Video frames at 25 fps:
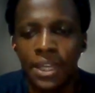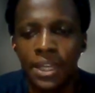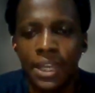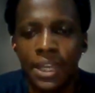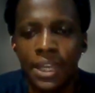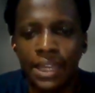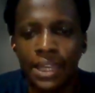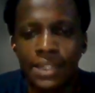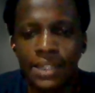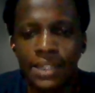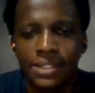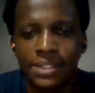
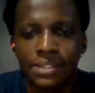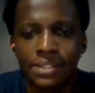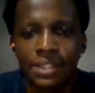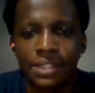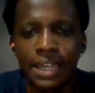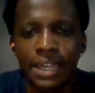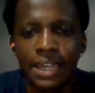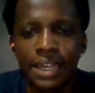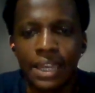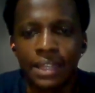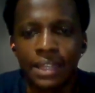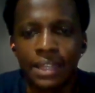in
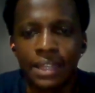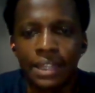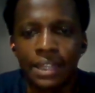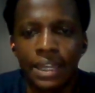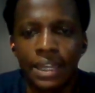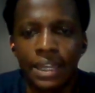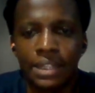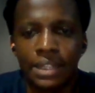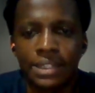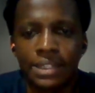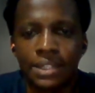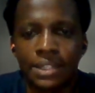saying
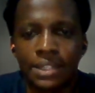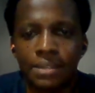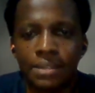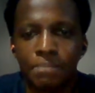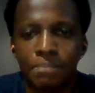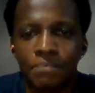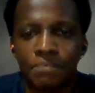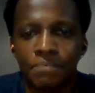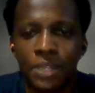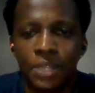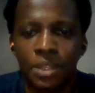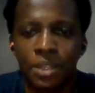that
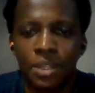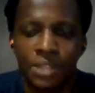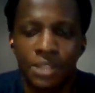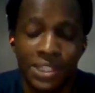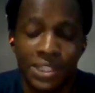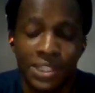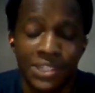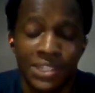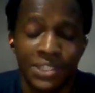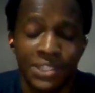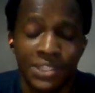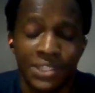
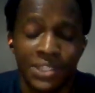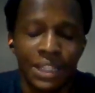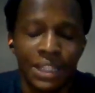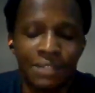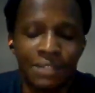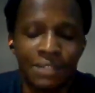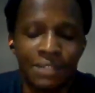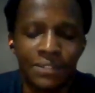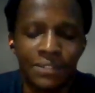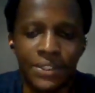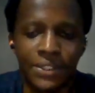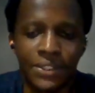this is the
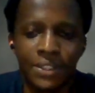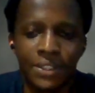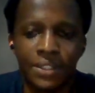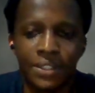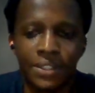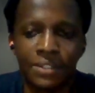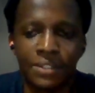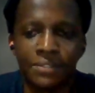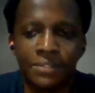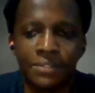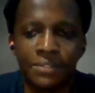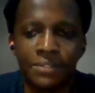level
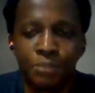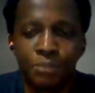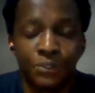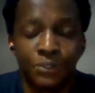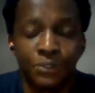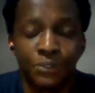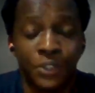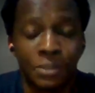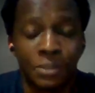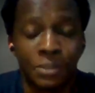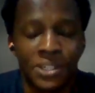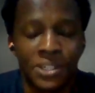of
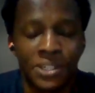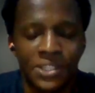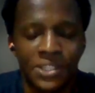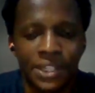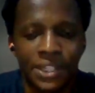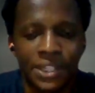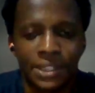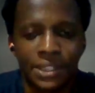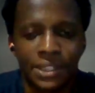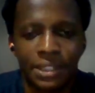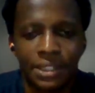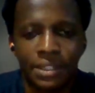performance
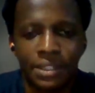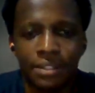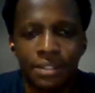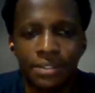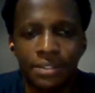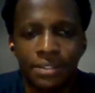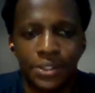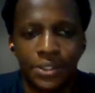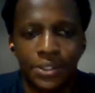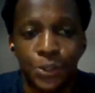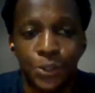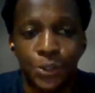that
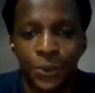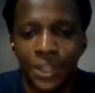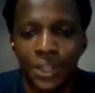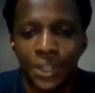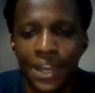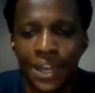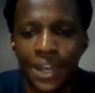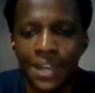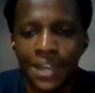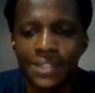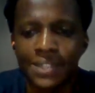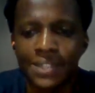the tool
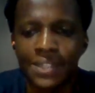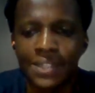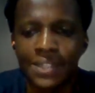has.